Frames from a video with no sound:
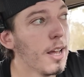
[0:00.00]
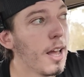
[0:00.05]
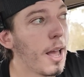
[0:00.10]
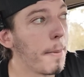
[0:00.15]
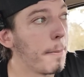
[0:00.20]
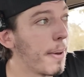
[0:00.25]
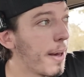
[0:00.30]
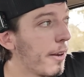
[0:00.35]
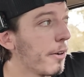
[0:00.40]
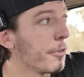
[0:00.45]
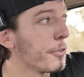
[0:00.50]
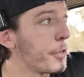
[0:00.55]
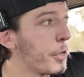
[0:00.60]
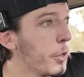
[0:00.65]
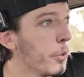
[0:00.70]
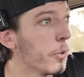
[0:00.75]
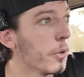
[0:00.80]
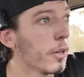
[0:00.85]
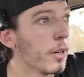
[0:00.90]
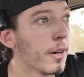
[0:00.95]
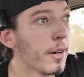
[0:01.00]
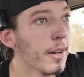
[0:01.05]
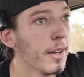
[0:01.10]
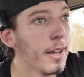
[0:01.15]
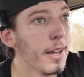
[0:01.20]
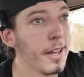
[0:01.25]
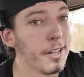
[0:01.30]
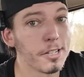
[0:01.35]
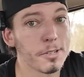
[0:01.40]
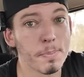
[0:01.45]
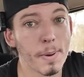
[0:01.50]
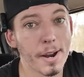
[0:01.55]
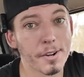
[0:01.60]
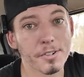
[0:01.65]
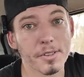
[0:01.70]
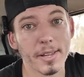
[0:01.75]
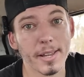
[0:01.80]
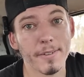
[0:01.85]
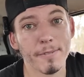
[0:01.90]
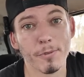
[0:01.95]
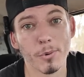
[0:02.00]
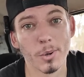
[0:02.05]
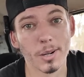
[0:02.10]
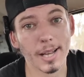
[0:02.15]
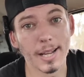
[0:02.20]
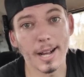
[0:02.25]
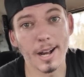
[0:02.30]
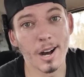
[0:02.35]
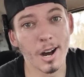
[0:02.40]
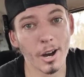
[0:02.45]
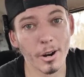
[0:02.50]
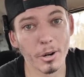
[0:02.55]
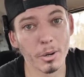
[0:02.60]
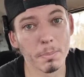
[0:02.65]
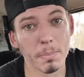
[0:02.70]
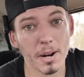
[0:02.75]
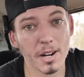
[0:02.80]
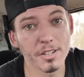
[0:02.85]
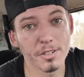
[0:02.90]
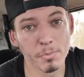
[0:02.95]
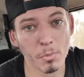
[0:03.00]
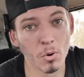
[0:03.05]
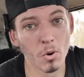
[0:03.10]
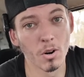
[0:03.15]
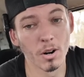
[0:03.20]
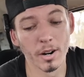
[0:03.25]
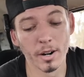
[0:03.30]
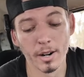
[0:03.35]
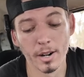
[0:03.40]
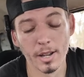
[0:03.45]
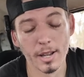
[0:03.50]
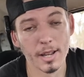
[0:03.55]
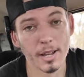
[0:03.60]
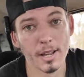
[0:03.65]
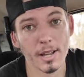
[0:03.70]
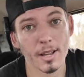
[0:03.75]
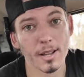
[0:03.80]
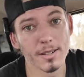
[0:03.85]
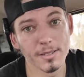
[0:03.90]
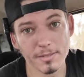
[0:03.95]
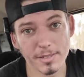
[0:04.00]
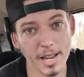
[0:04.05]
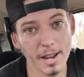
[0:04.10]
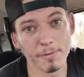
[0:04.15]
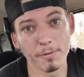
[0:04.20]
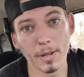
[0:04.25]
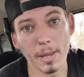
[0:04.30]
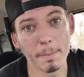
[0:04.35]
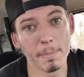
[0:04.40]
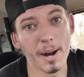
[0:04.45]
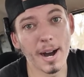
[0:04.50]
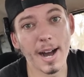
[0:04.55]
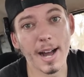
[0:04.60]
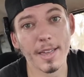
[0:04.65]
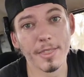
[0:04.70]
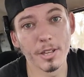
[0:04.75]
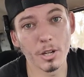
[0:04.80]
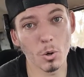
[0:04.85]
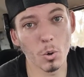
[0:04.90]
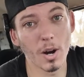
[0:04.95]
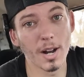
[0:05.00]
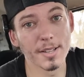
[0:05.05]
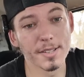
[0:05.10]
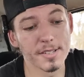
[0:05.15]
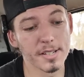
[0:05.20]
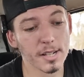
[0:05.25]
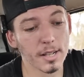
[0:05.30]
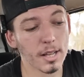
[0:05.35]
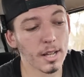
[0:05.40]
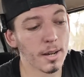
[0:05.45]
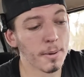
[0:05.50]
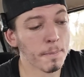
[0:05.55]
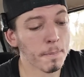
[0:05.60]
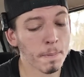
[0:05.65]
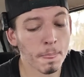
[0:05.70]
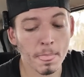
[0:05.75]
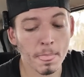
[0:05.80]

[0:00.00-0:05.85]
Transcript: a better tuner, especially for like $100 more. Definitely buy the Quadzilla.